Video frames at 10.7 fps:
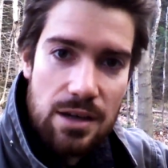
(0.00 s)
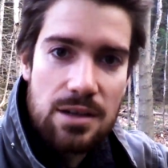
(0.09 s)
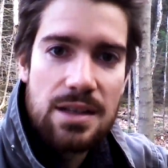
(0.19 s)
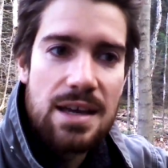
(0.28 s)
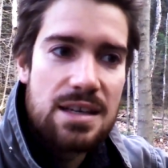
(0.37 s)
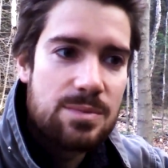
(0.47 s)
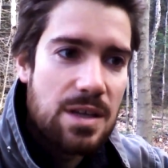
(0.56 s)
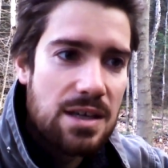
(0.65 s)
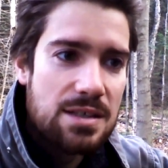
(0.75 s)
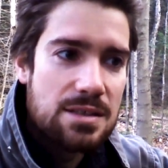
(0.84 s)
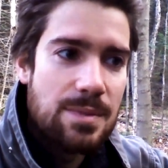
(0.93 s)
and that is
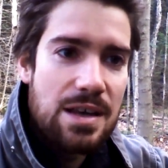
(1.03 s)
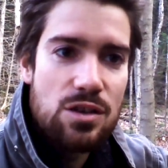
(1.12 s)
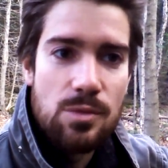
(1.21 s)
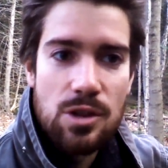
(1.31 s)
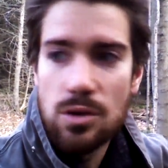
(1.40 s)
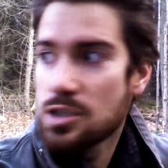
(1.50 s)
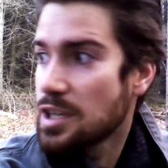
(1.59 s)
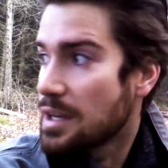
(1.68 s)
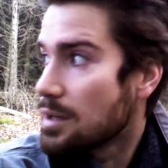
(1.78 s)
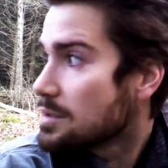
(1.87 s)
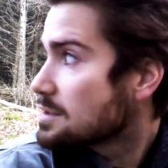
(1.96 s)
because Matthew Mellor
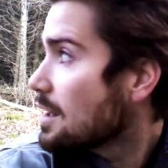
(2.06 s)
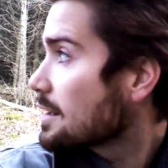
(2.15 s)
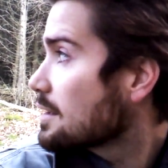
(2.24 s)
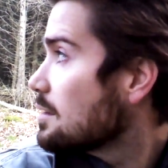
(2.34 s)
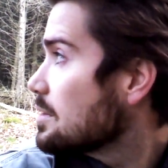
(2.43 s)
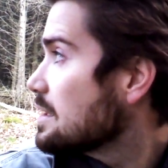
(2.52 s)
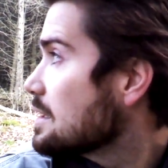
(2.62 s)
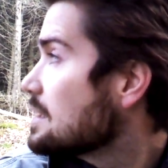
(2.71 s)
channel is not going to be